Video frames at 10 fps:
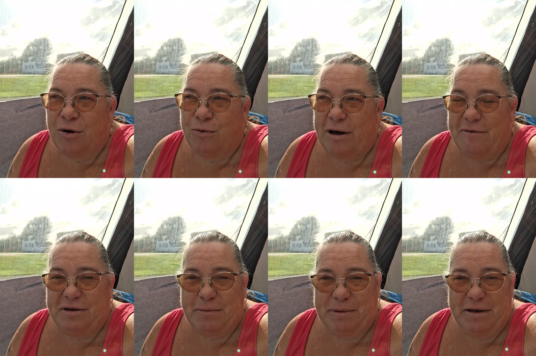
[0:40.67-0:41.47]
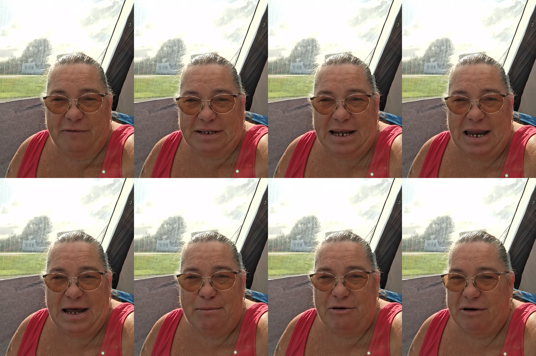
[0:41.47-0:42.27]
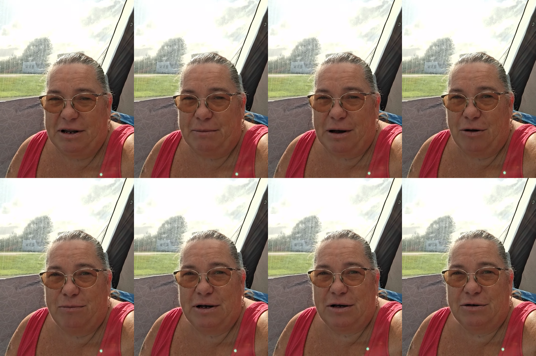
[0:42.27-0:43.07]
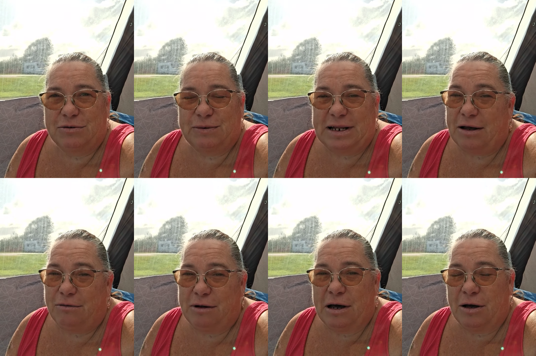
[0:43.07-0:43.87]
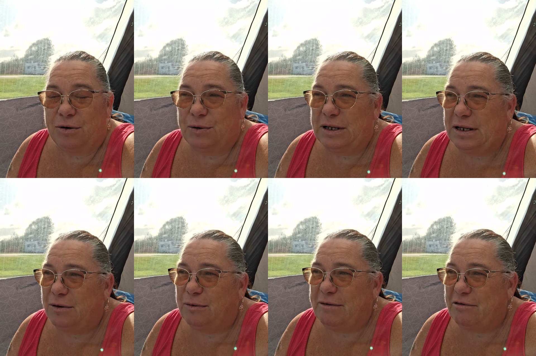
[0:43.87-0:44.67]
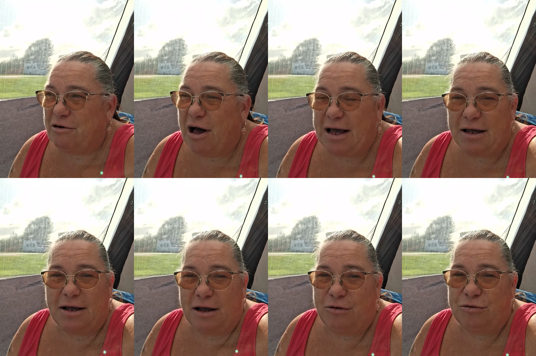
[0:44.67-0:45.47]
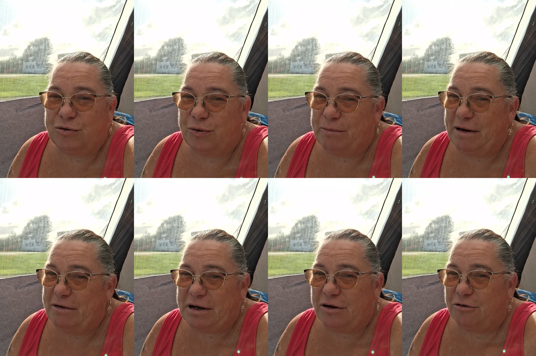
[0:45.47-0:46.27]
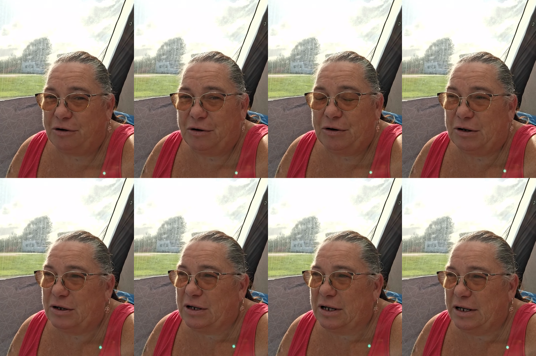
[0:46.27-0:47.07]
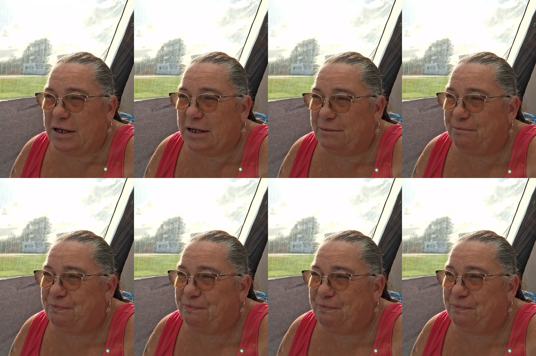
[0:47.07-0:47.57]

we're having a bit of a dilemma at the moment because we don't know whether I can go to America or not. I